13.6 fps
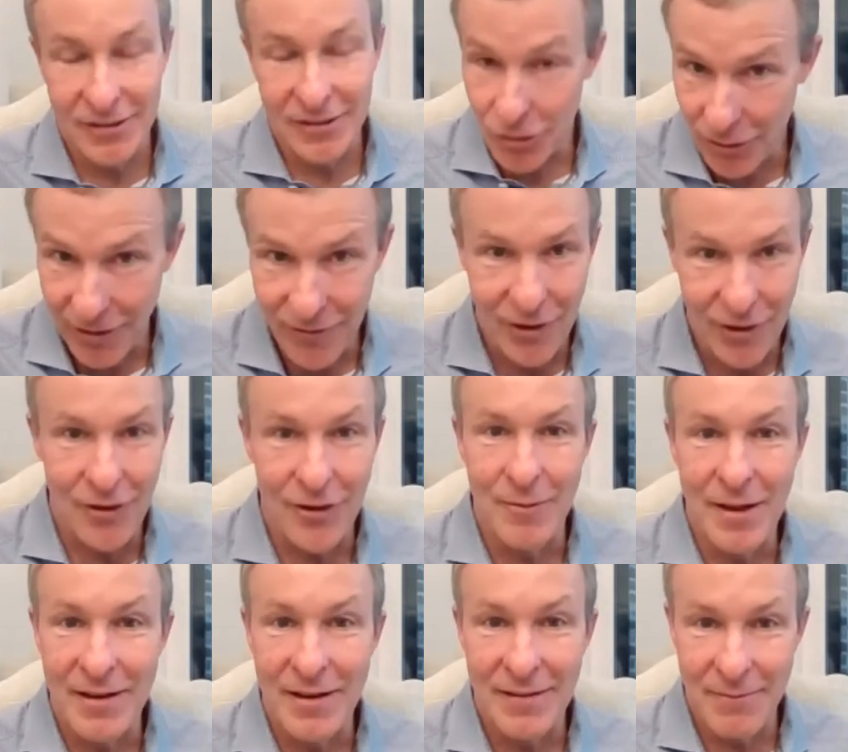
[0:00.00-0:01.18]
and certainly if you go
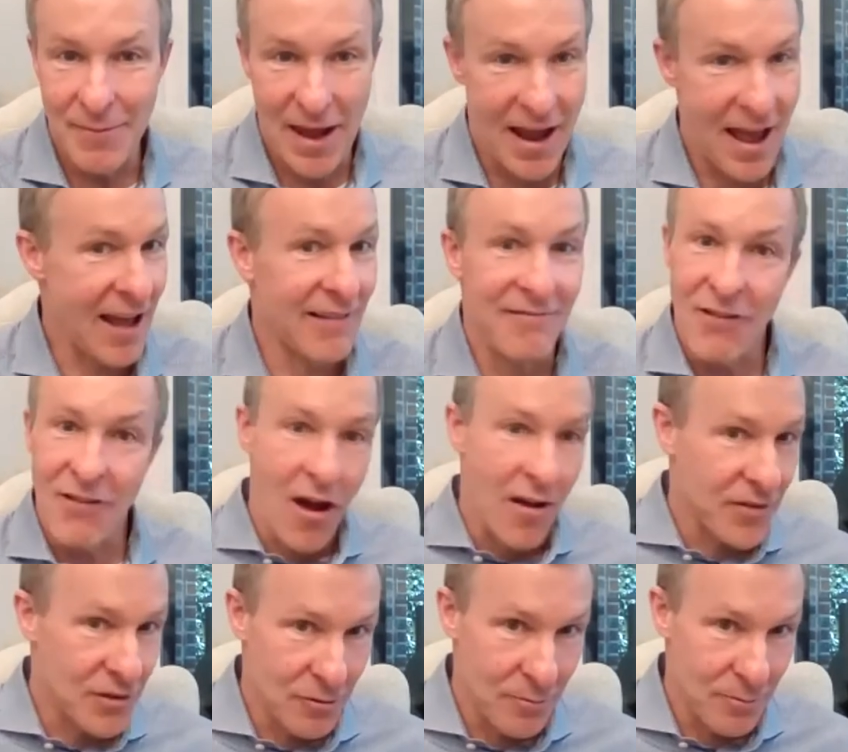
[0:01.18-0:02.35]
to Manhattan,
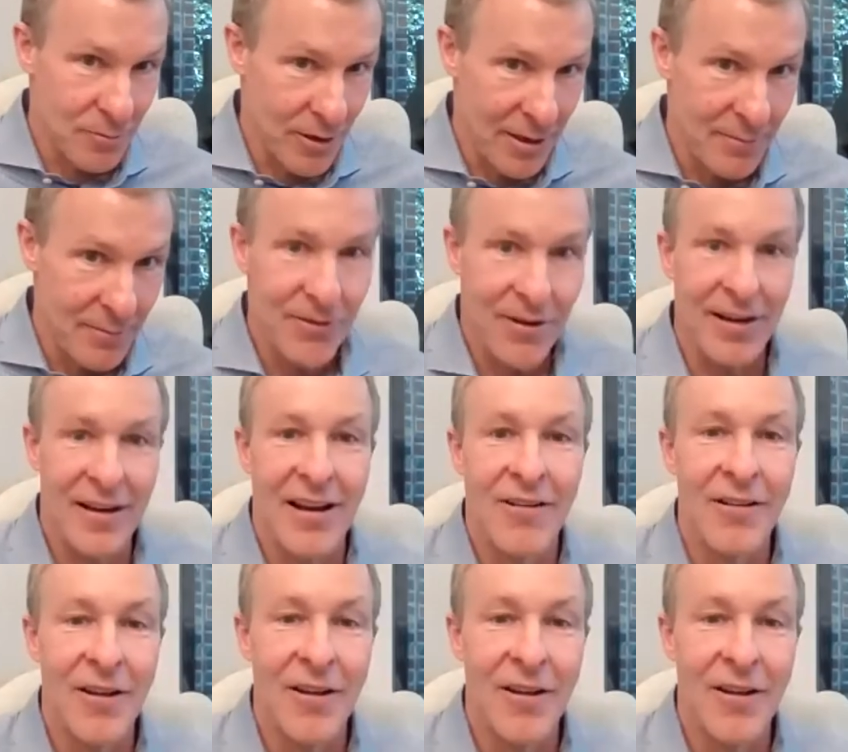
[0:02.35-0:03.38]
offices are pretty empty right now.